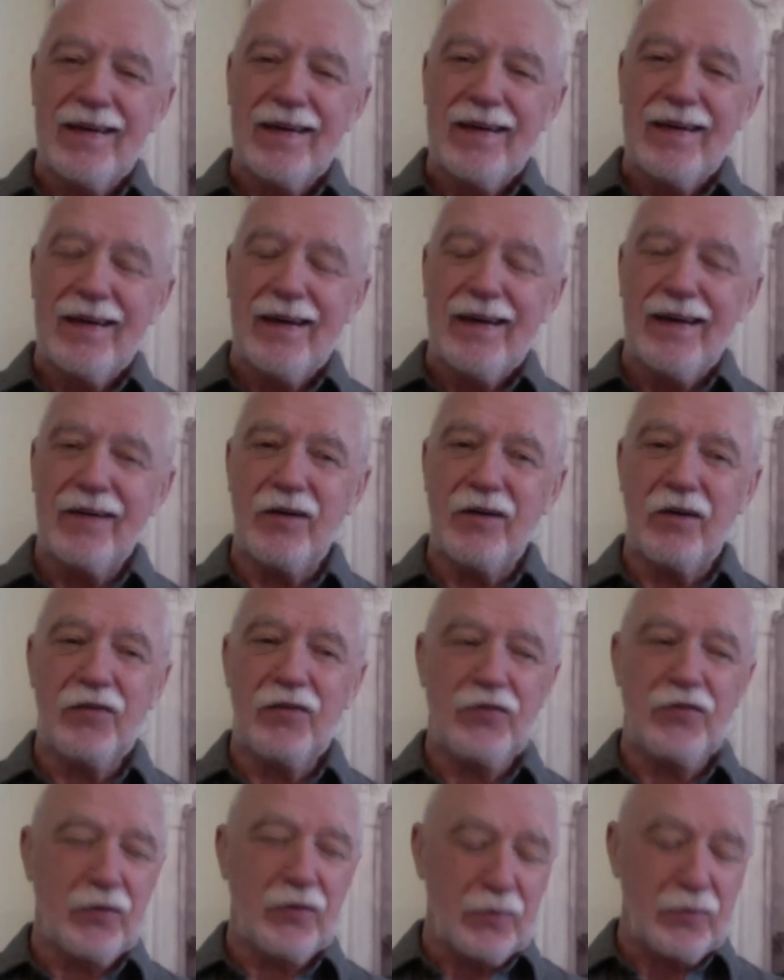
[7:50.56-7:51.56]
And
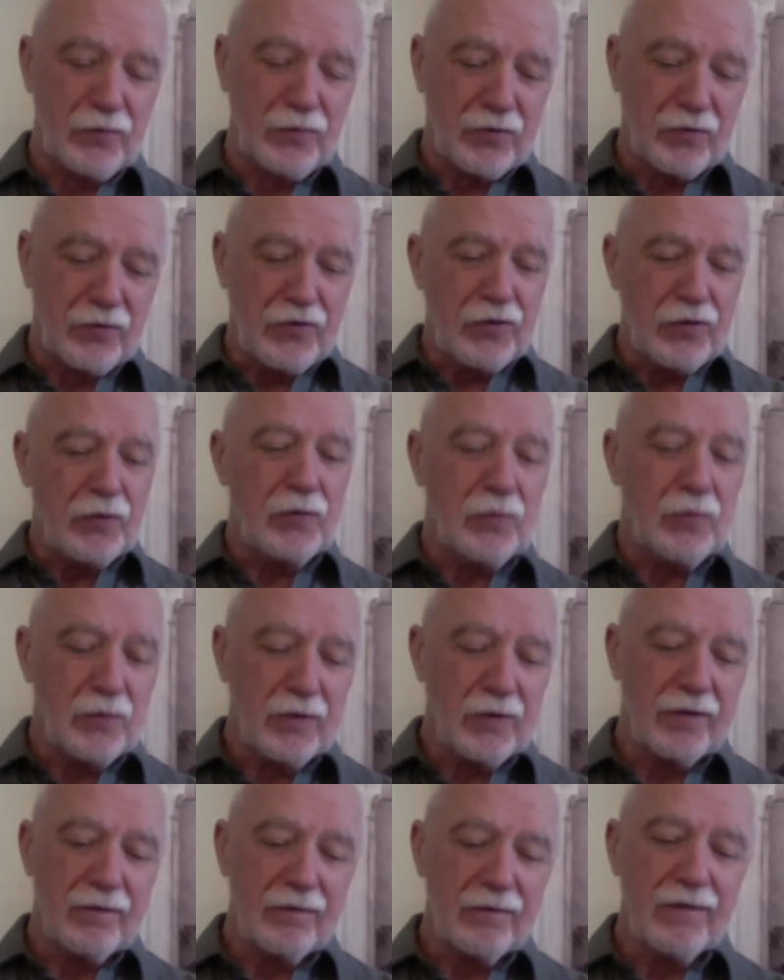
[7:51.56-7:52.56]
also to
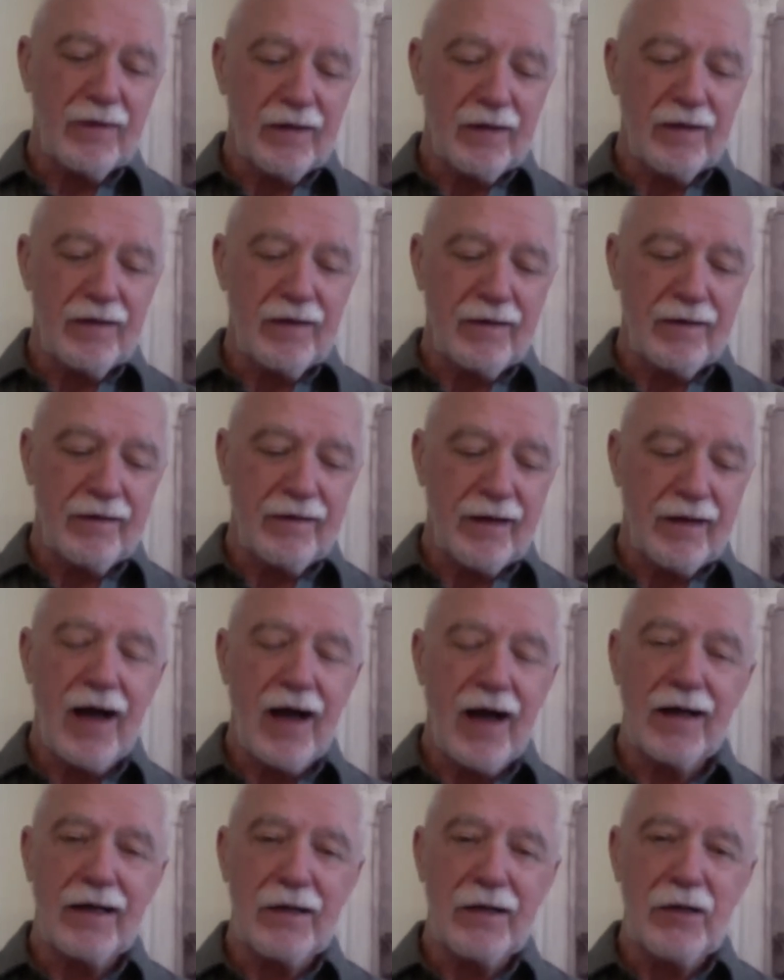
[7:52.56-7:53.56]
the
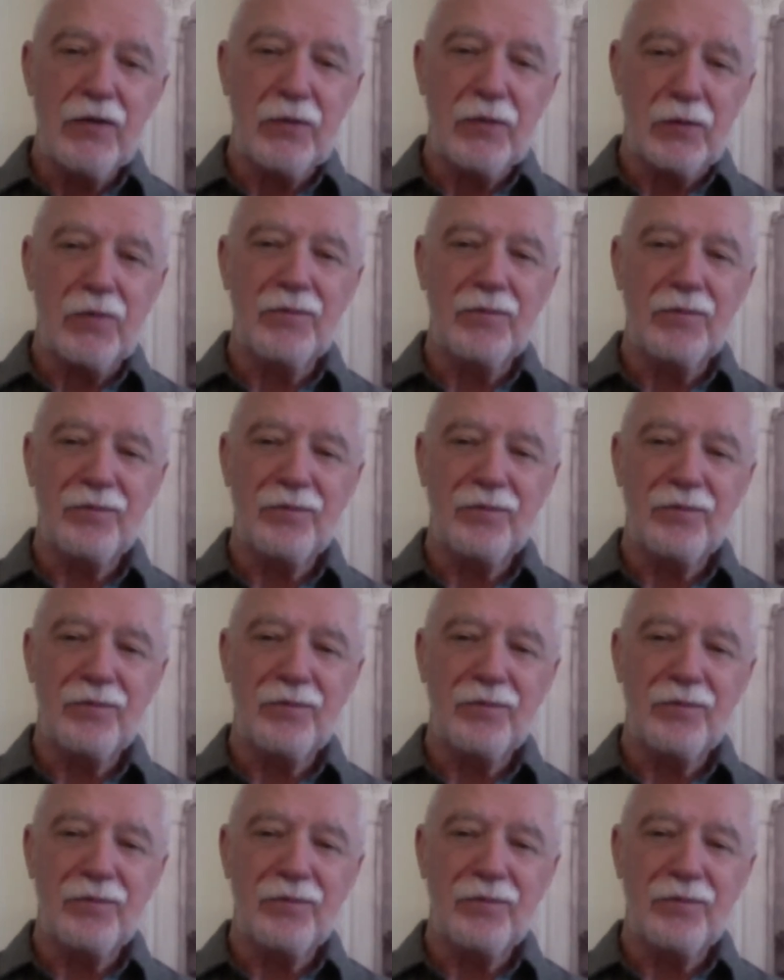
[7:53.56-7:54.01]
Hallelujah,